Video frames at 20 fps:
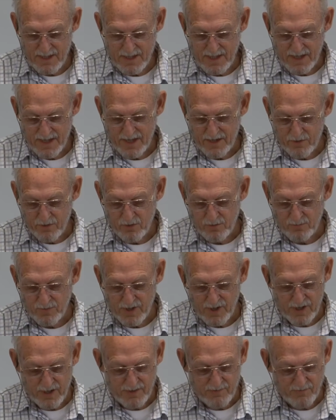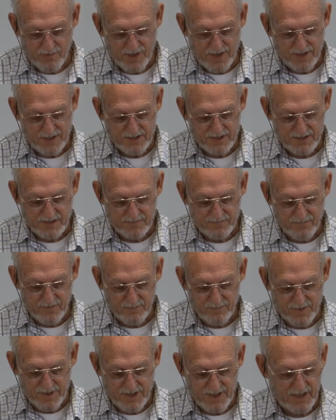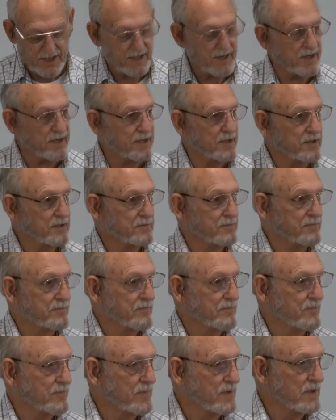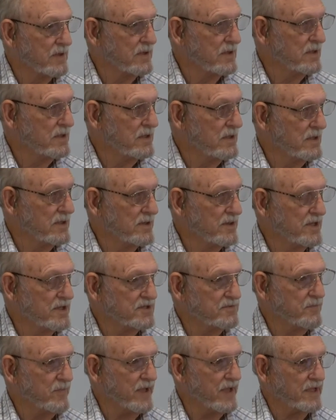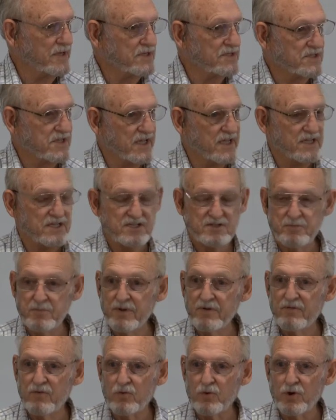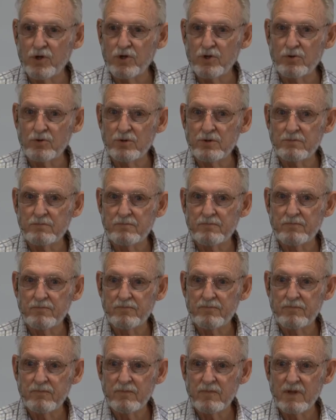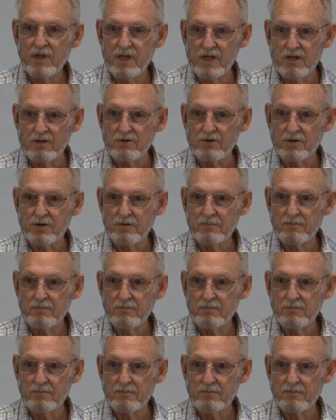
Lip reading: and whom God raised from the dead, this man stands before you healed.